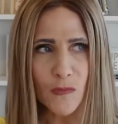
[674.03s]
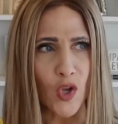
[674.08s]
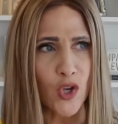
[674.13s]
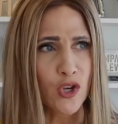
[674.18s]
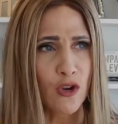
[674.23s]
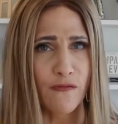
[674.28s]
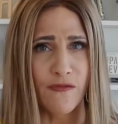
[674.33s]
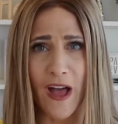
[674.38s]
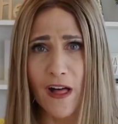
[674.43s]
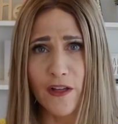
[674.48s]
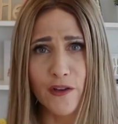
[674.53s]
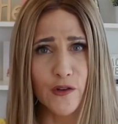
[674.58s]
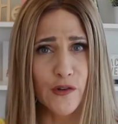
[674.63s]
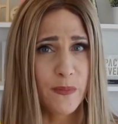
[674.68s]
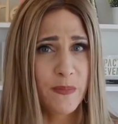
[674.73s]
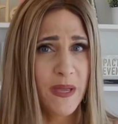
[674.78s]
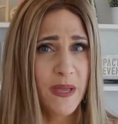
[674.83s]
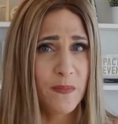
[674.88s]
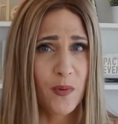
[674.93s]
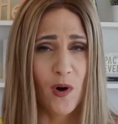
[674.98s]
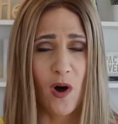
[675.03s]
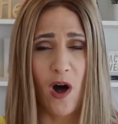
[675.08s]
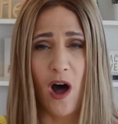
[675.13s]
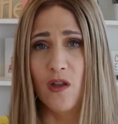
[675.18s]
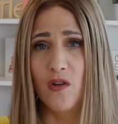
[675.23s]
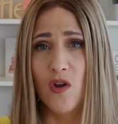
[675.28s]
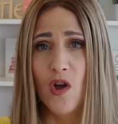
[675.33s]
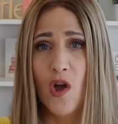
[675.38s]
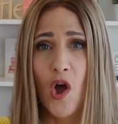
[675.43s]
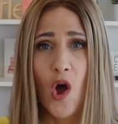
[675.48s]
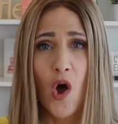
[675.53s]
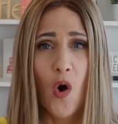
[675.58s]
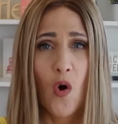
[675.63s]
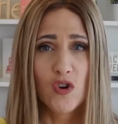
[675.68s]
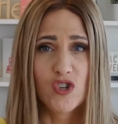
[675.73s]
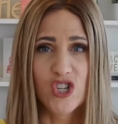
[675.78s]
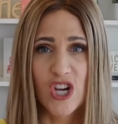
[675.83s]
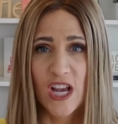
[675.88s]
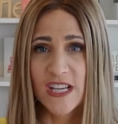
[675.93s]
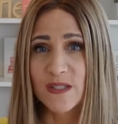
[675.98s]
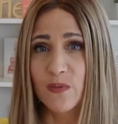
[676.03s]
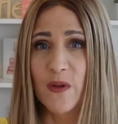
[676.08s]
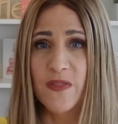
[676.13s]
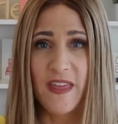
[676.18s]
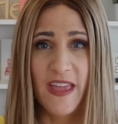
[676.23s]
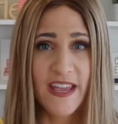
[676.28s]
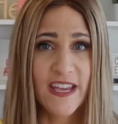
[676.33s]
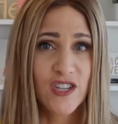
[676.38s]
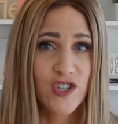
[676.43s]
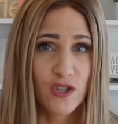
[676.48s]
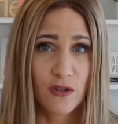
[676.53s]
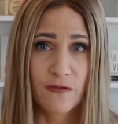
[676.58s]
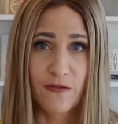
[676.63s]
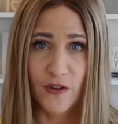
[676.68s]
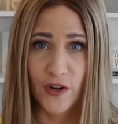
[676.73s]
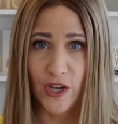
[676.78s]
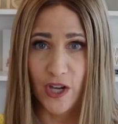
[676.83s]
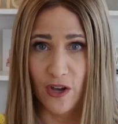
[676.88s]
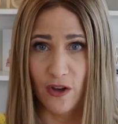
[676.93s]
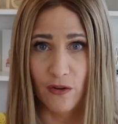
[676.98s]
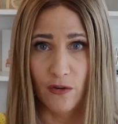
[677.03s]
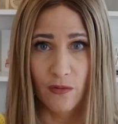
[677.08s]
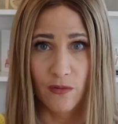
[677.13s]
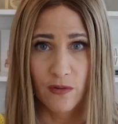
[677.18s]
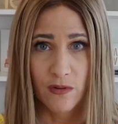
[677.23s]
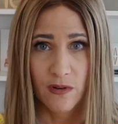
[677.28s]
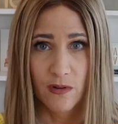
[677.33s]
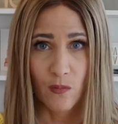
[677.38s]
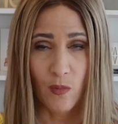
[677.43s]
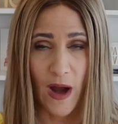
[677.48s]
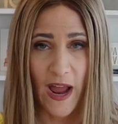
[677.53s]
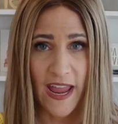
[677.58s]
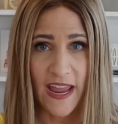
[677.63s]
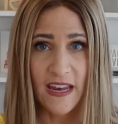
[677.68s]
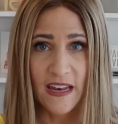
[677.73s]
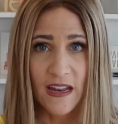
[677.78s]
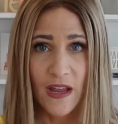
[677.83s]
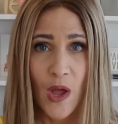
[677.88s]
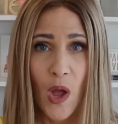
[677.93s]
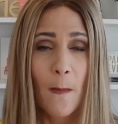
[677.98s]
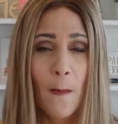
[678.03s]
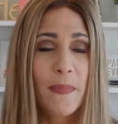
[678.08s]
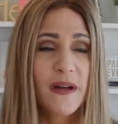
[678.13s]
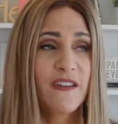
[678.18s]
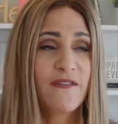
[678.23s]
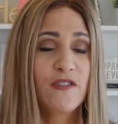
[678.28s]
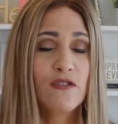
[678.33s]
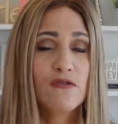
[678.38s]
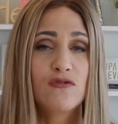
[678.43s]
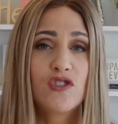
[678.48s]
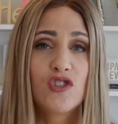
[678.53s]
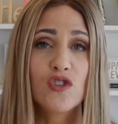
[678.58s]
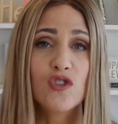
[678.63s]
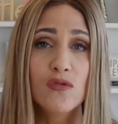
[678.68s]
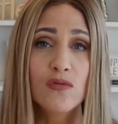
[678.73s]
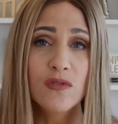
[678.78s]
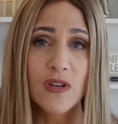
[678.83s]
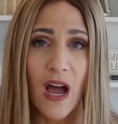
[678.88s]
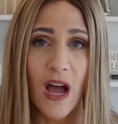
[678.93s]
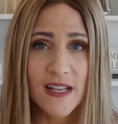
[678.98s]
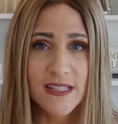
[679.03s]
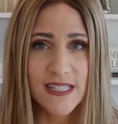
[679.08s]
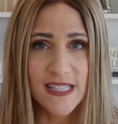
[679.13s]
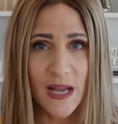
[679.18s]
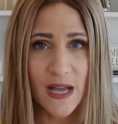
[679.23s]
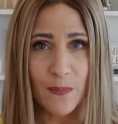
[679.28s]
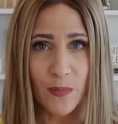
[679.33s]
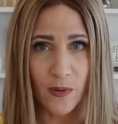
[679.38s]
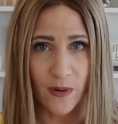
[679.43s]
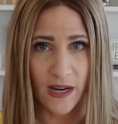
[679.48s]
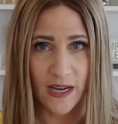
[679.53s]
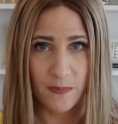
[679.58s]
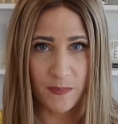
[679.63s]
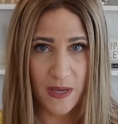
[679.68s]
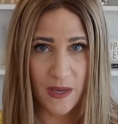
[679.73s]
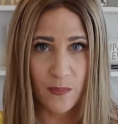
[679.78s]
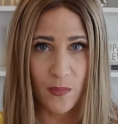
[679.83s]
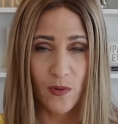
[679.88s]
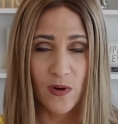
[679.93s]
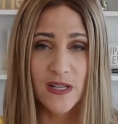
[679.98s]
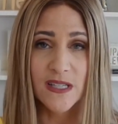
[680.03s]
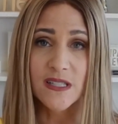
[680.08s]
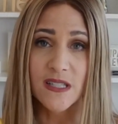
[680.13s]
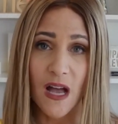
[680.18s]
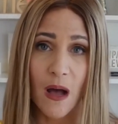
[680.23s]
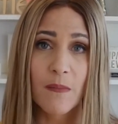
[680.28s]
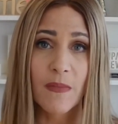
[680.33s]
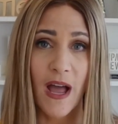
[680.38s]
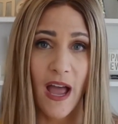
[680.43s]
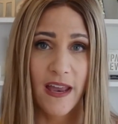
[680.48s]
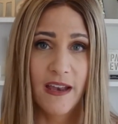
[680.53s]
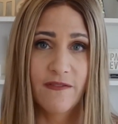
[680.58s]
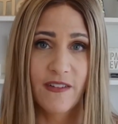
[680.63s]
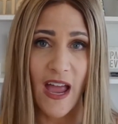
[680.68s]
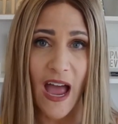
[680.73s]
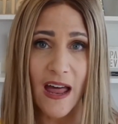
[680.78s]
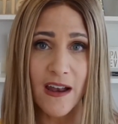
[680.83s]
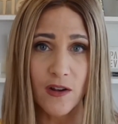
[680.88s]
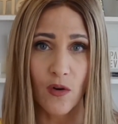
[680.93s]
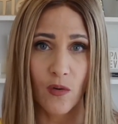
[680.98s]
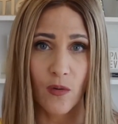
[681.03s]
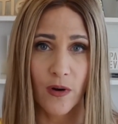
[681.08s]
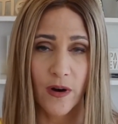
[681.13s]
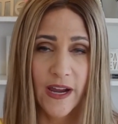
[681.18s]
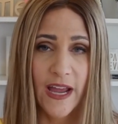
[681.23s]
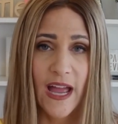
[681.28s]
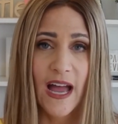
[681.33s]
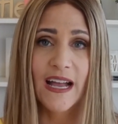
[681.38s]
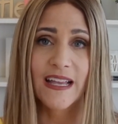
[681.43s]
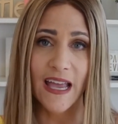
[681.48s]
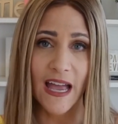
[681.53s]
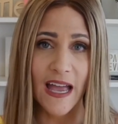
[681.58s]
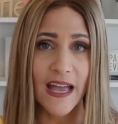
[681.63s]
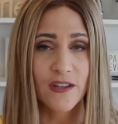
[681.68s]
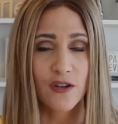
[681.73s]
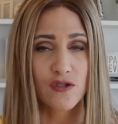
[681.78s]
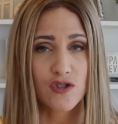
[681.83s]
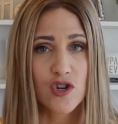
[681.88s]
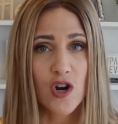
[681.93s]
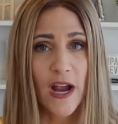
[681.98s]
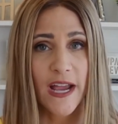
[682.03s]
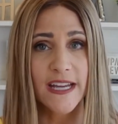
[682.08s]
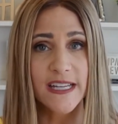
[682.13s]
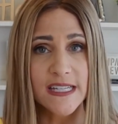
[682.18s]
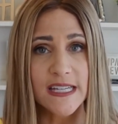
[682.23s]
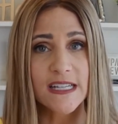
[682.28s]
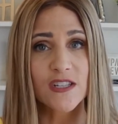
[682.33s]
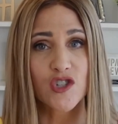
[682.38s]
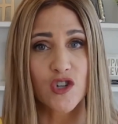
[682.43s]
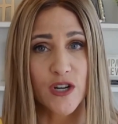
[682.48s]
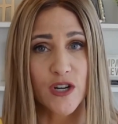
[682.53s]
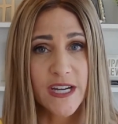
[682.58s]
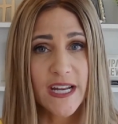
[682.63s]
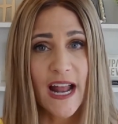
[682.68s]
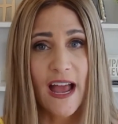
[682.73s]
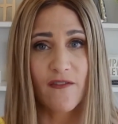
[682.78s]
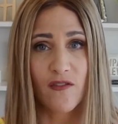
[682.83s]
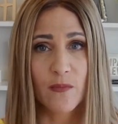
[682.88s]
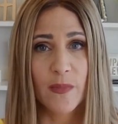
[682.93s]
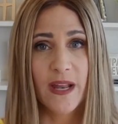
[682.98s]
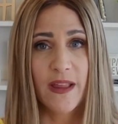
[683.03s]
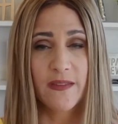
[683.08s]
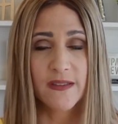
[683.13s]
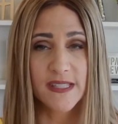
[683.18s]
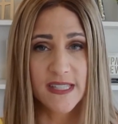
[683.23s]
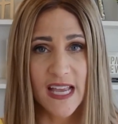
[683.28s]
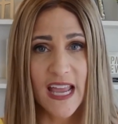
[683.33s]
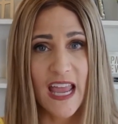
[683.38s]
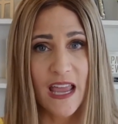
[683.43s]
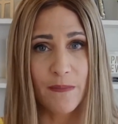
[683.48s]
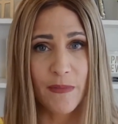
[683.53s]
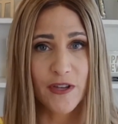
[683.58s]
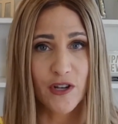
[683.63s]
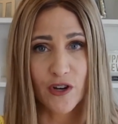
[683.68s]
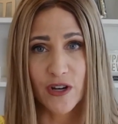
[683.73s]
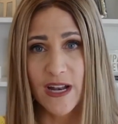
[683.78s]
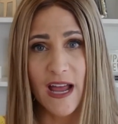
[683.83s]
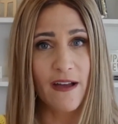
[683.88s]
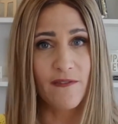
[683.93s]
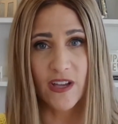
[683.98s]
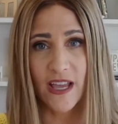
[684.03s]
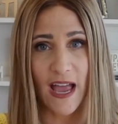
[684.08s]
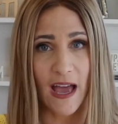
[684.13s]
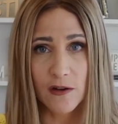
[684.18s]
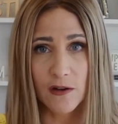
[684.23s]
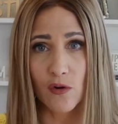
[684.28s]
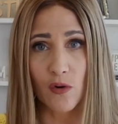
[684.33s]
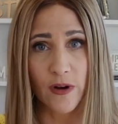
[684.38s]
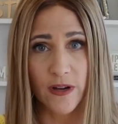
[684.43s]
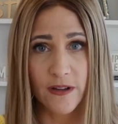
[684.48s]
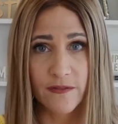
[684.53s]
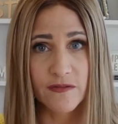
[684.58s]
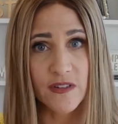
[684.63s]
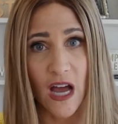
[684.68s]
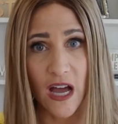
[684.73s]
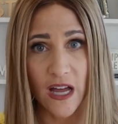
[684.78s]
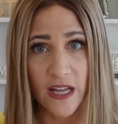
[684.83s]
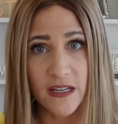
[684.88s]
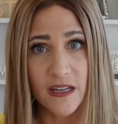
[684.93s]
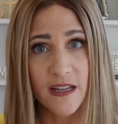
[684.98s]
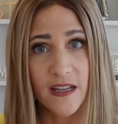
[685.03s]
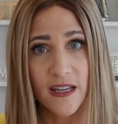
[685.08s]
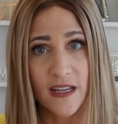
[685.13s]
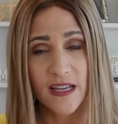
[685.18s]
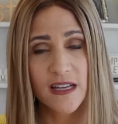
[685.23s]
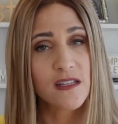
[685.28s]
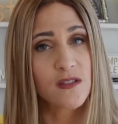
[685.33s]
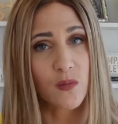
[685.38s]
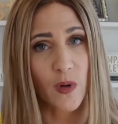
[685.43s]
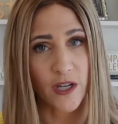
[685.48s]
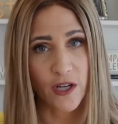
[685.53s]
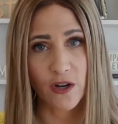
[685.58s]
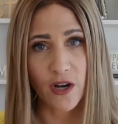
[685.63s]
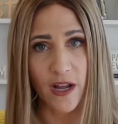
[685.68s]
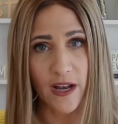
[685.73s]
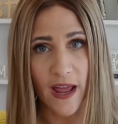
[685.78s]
you're valuing people on just what they can do for you, right? But if you do not separate people in some kind of category, again, you're trying to treat everybody the same and you're going to have a category of none is what you're